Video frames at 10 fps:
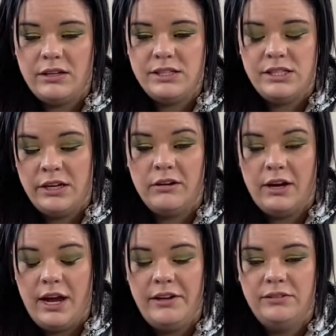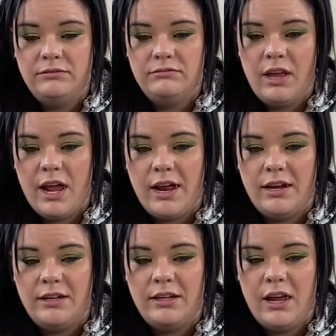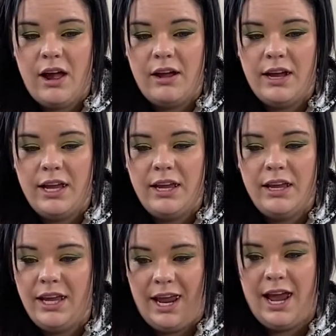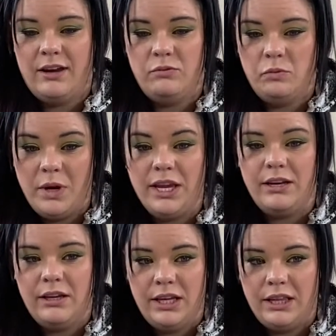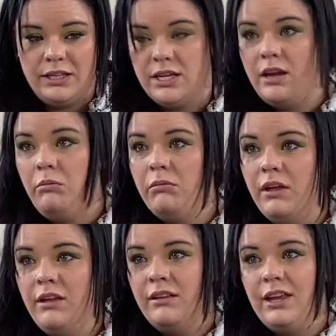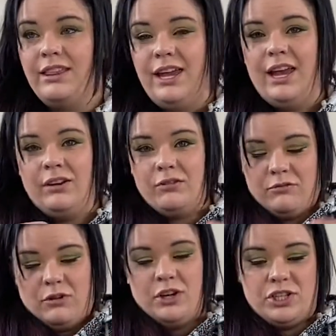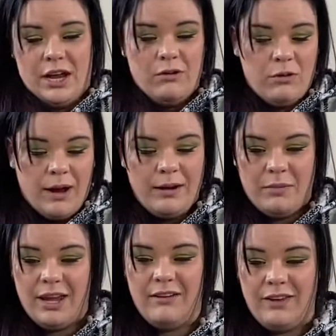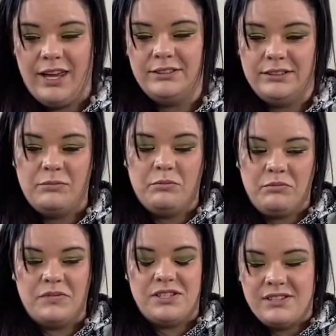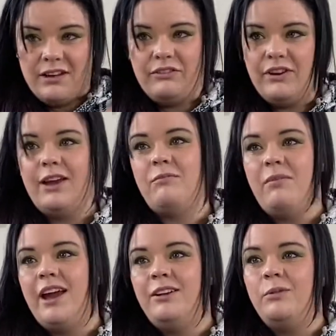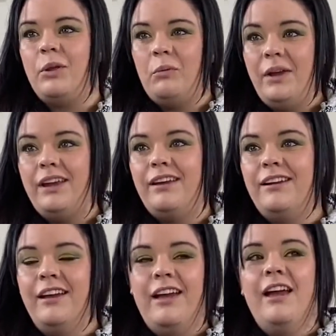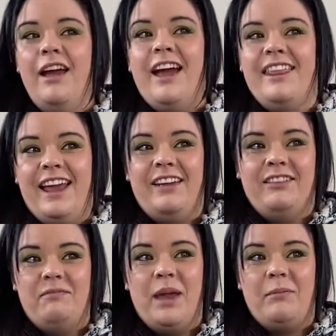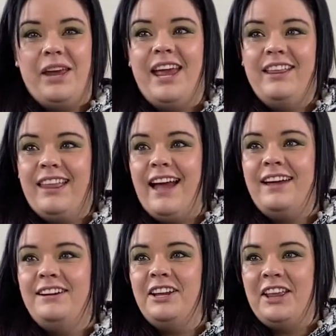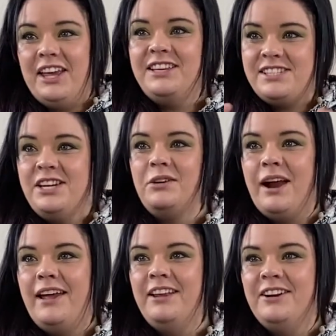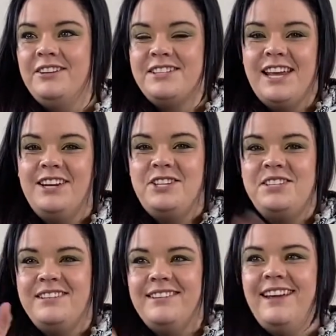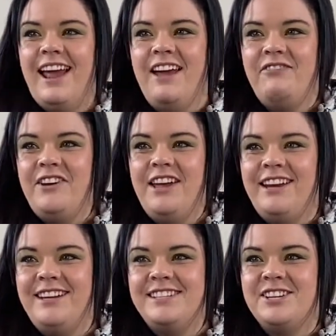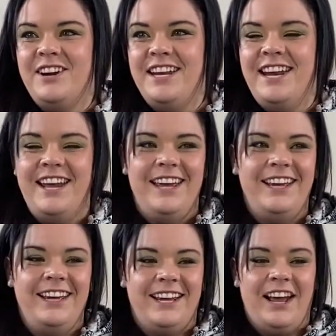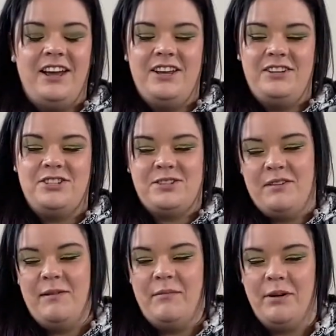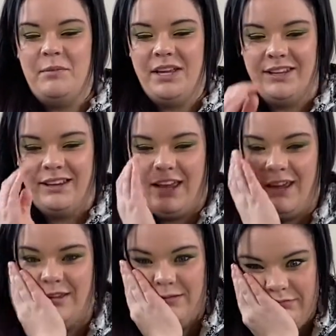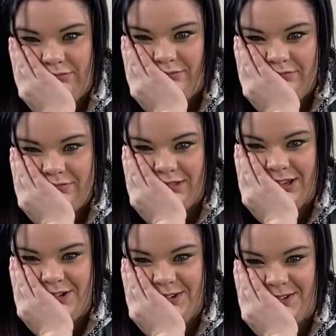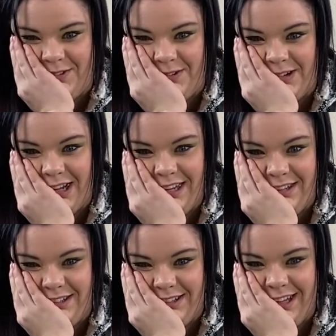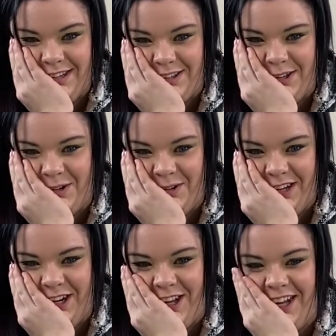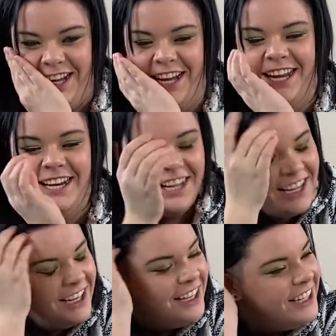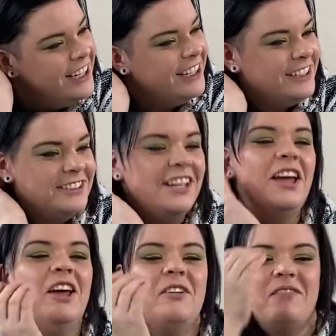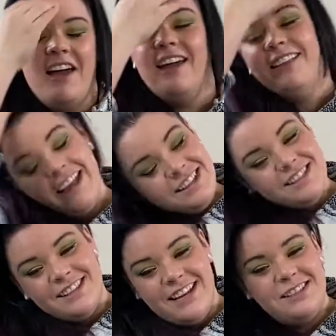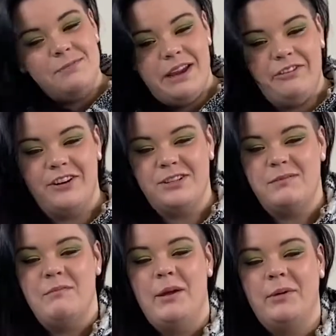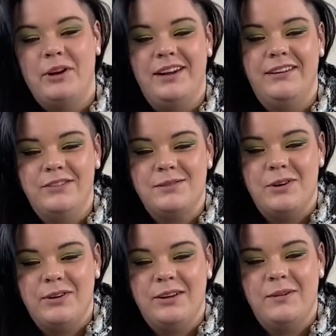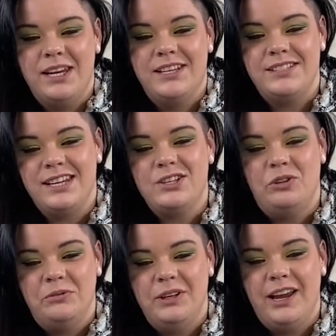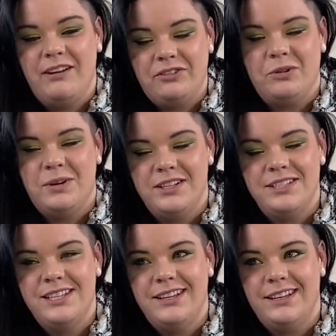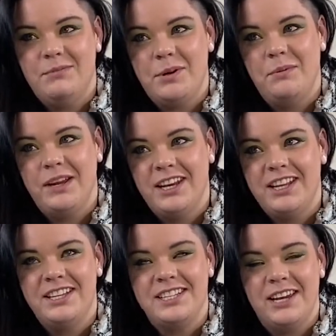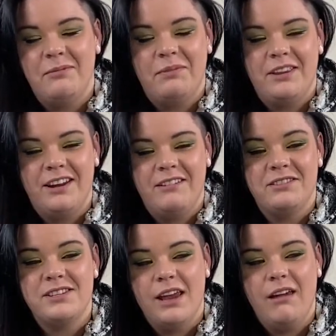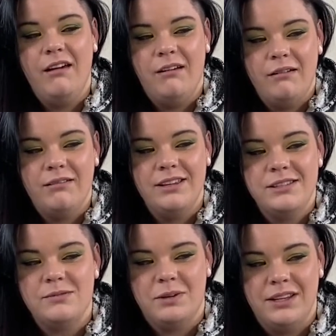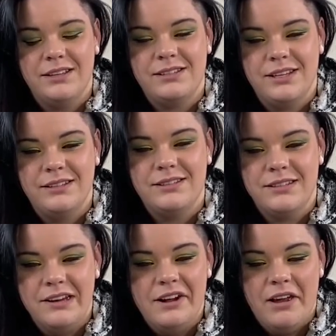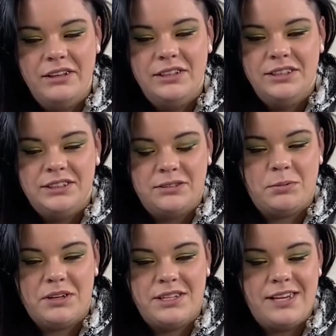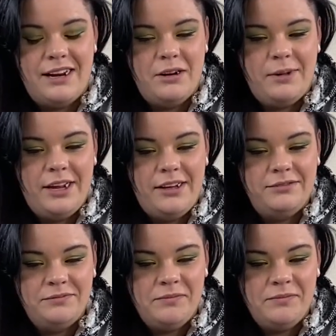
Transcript: cigarette, and it had weed in the tip. Like they had crushed out quite a bit of it and then stuffed it and packed it with weed. And they made me hit that like a cigarette, and they was like, just have fun, it's a great day. And I just remember being like, what is going on? But that's my first memory of smoking weed, because they told me afterwards that they put weed in the tip, and then I was like, oh, this is what this is. I was pretty excited about it.